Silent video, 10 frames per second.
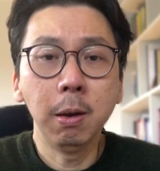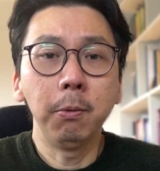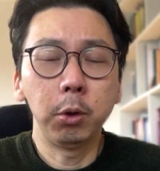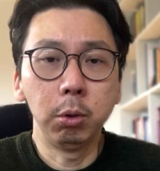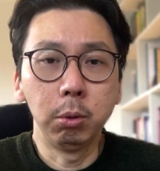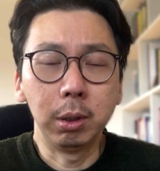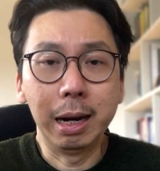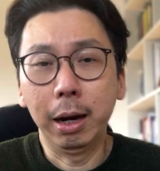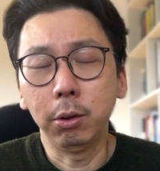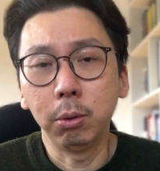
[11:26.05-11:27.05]
to
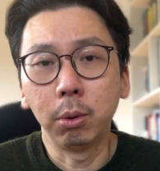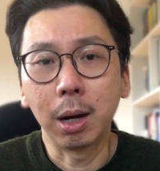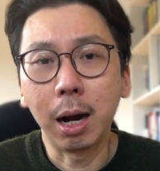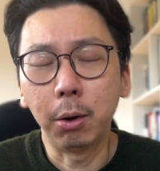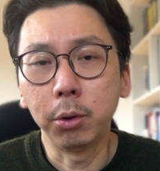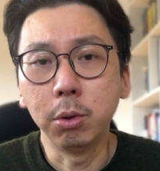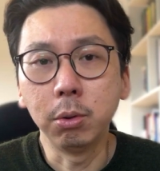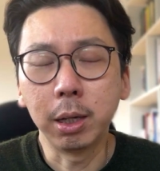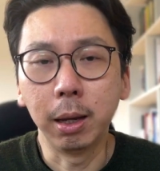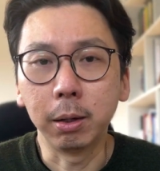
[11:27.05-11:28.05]
guide you on how you
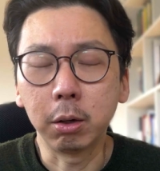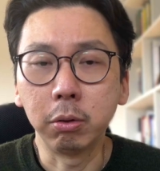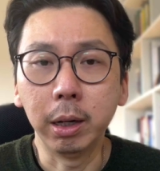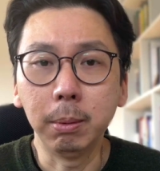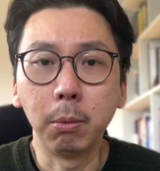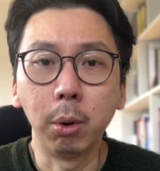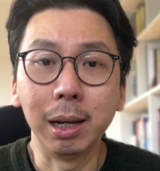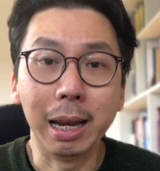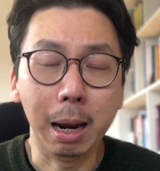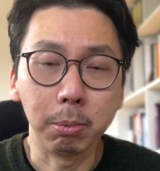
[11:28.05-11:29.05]
can create more
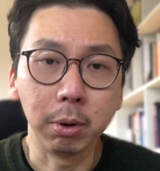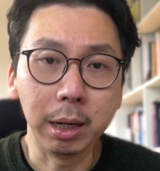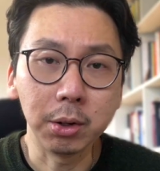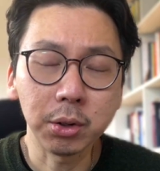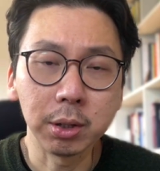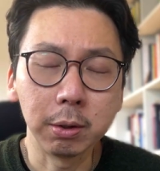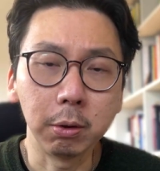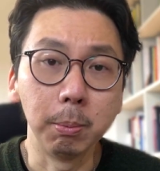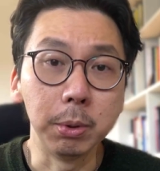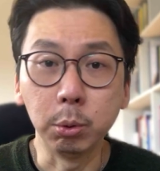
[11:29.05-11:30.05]
elaboration or
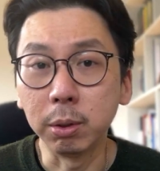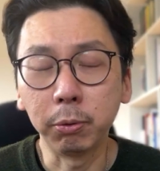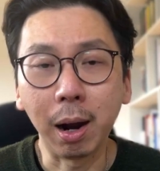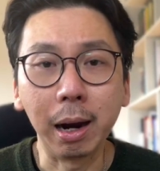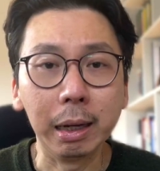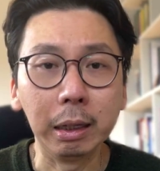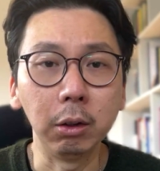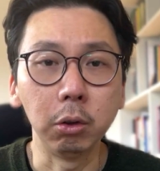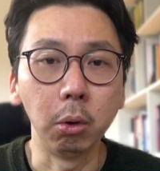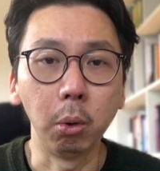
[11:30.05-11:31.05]
beautifying
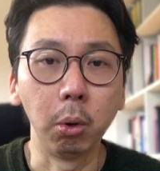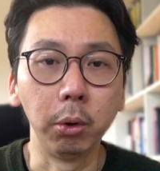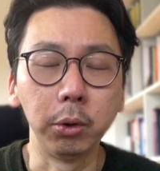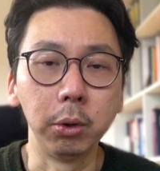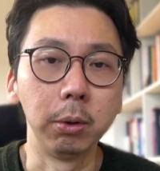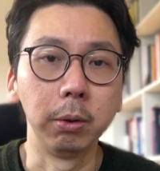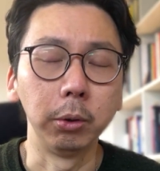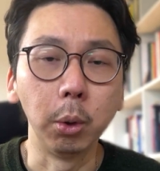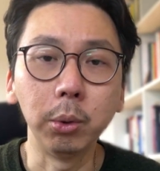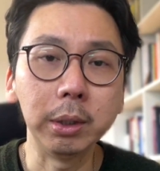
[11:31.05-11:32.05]
your
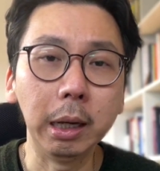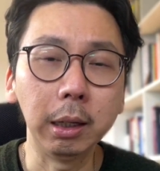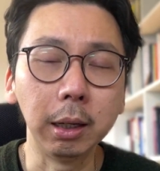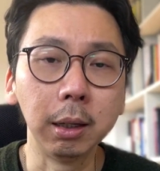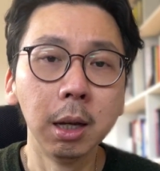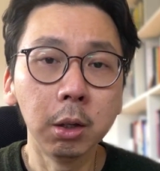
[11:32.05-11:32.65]
note taking.